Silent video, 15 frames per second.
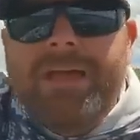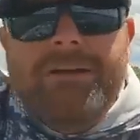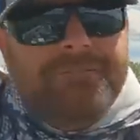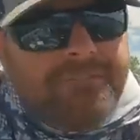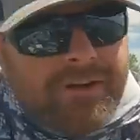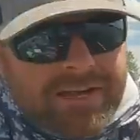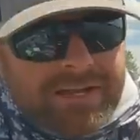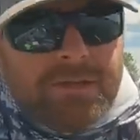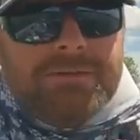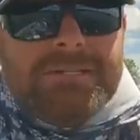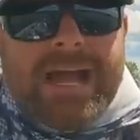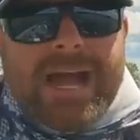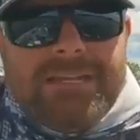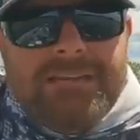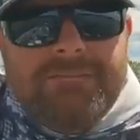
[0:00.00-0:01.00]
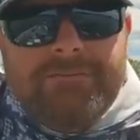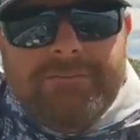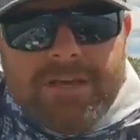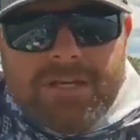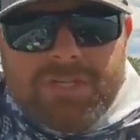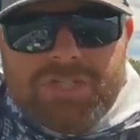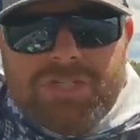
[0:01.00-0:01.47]
finding those active
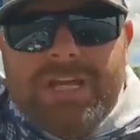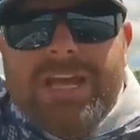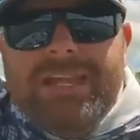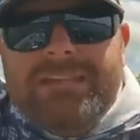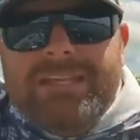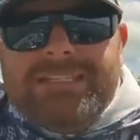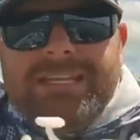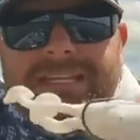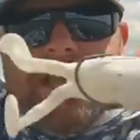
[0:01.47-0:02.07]
fish. This